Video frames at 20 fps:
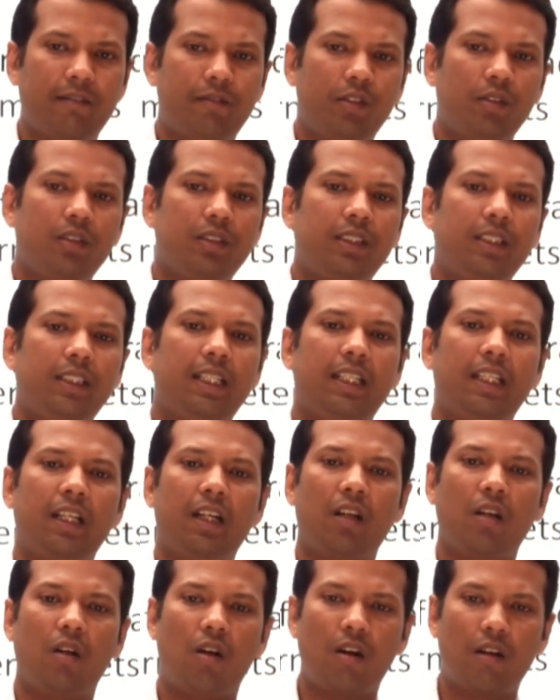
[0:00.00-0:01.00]
you will see that there
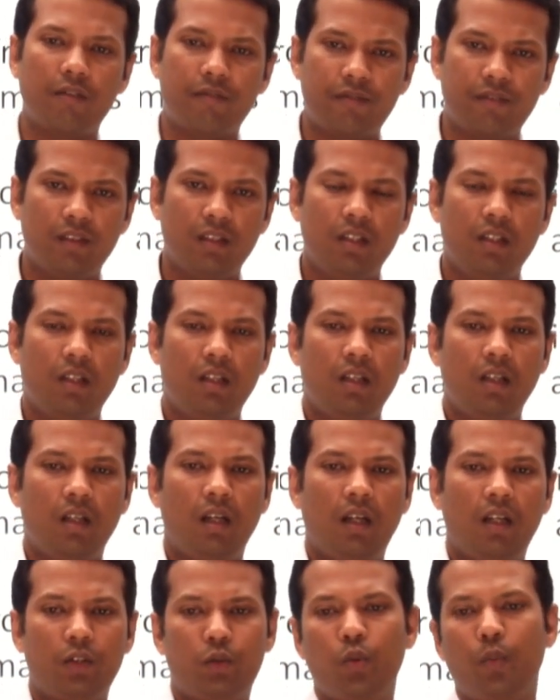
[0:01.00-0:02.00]
are a lot
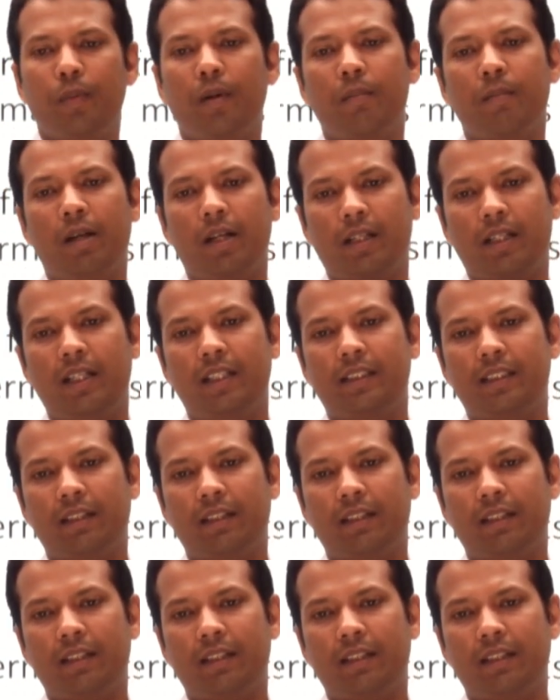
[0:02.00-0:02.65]
of supermarkets